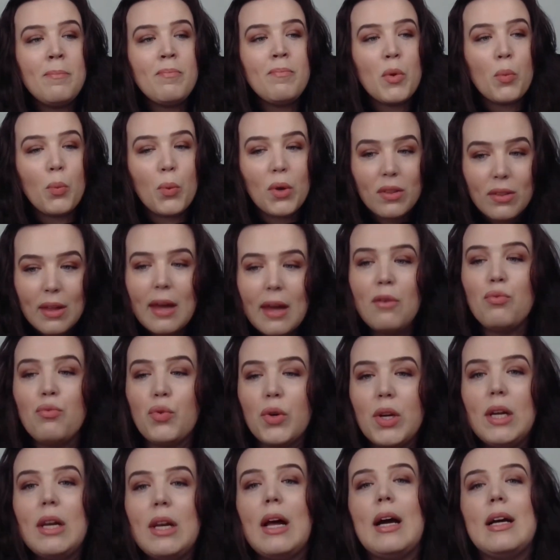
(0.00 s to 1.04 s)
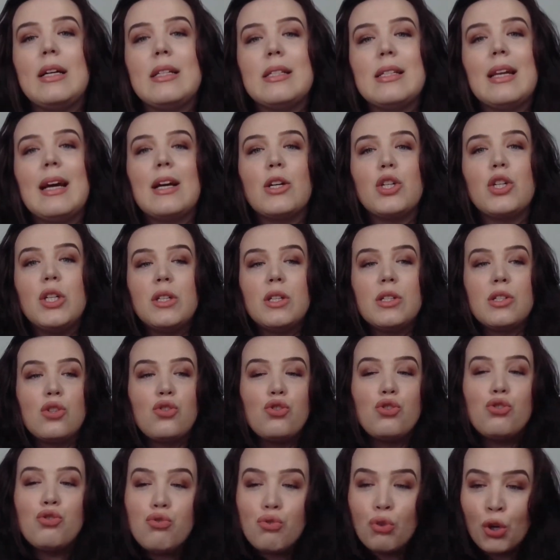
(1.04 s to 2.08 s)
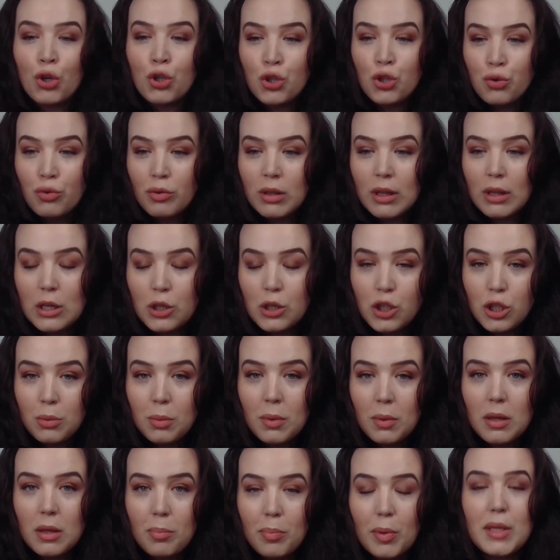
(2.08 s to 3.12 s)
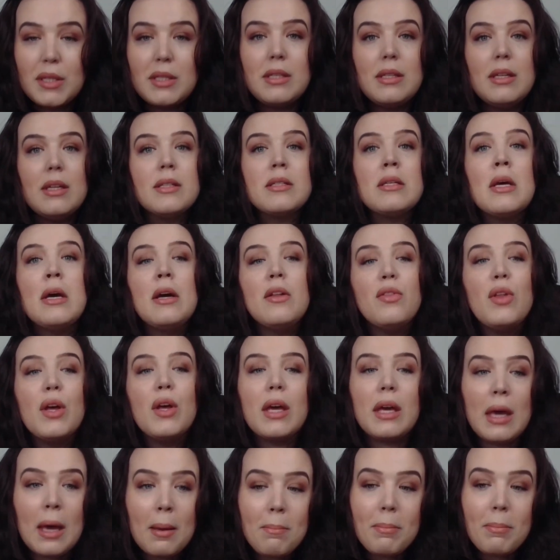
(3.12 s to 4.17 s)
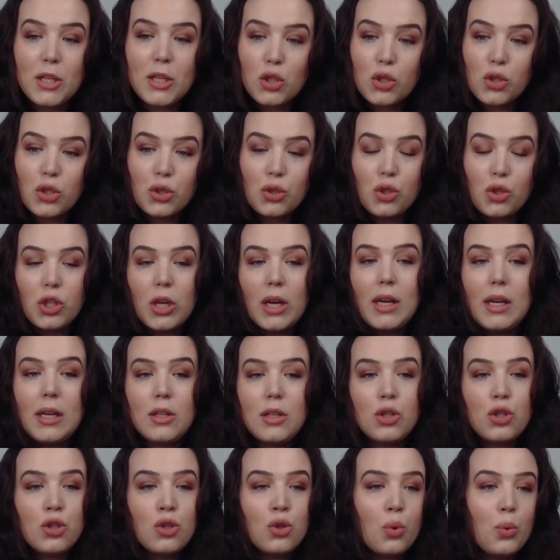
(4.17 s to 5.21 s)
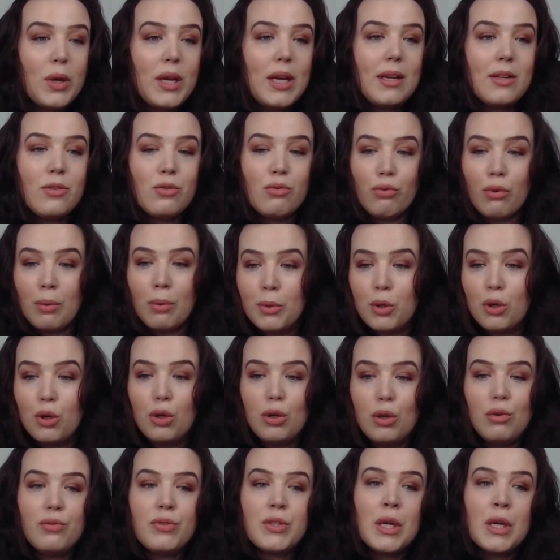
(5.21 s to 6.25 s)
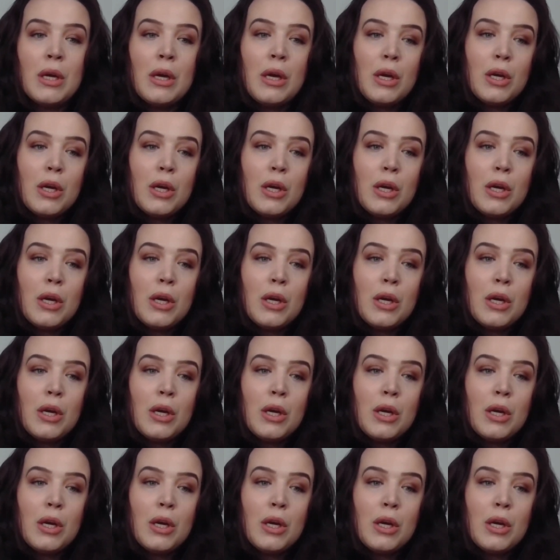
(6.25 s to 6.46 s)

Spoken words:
we then realize that actually there's a structural issue in the business that can be changed, tweaked, removed